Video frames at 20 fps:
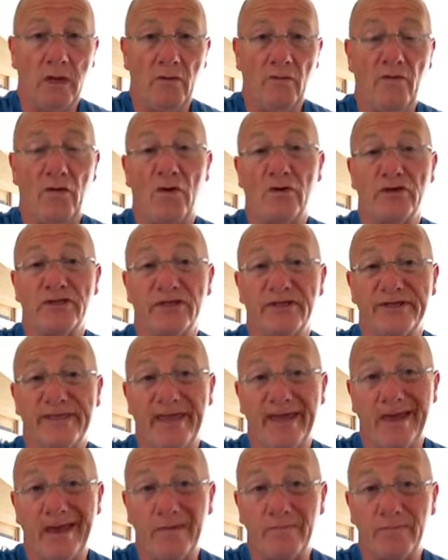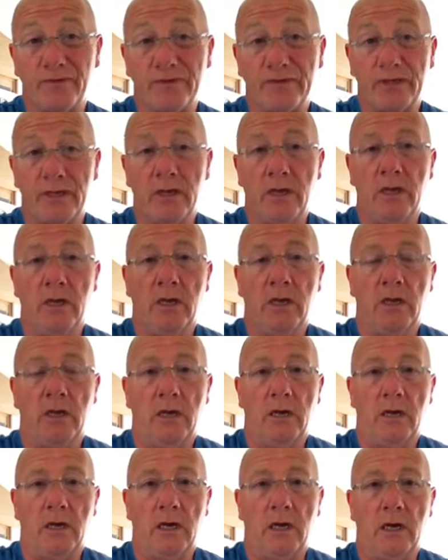finding the depth,
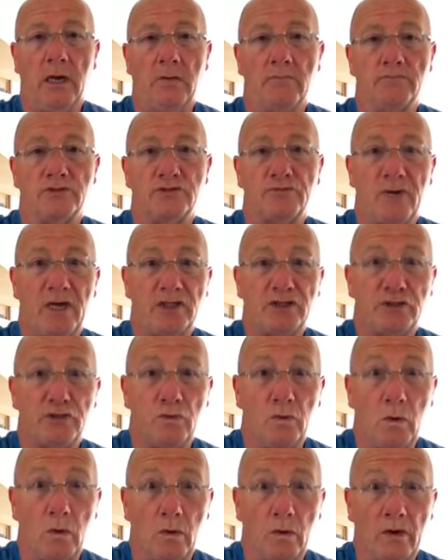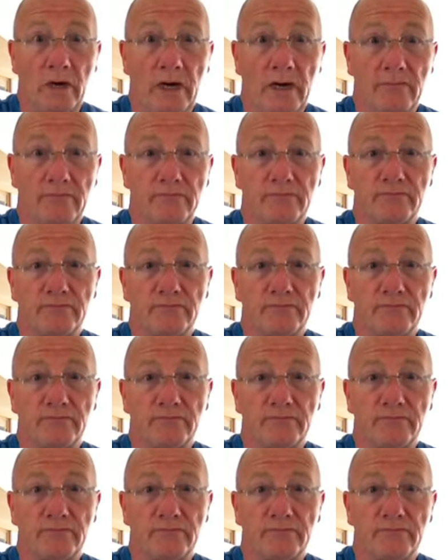smashing the water up,